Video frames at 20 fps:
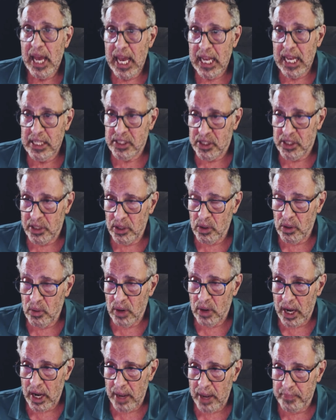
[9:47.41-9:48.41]
is
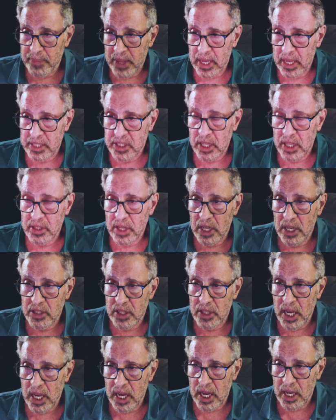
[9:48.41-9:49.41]
to uh, is to
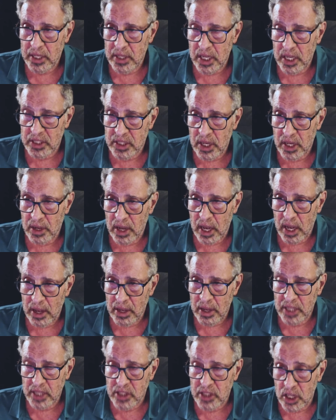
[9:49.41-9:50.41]
uh, uh is to,
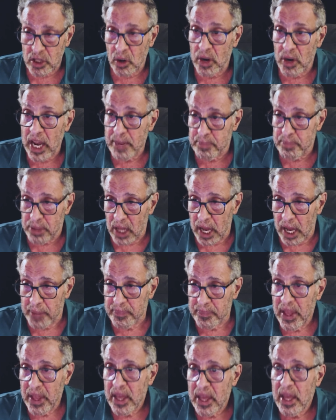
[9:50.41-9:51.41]
uh, is to donate
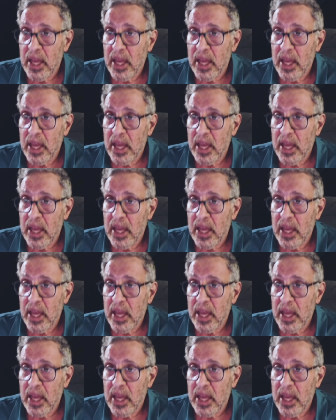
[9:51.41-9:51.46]
blood.